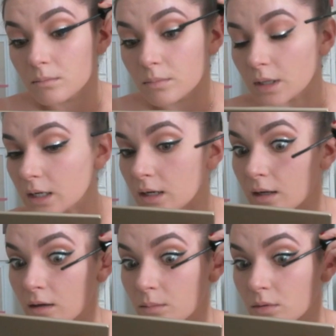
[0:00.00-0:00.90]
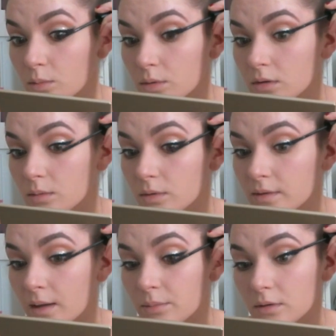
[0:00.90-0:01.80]
But like now I'm just wondering what's
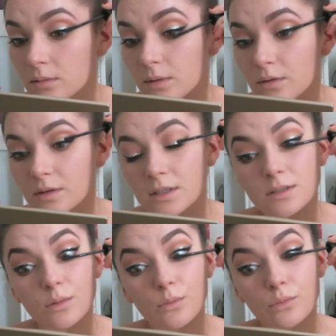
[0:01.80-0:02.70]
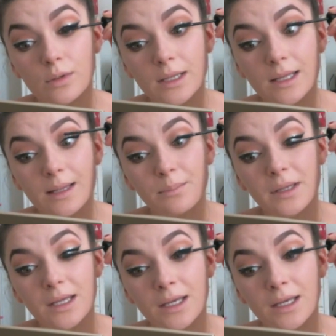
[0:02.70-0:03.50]
happened because it's really clumpy.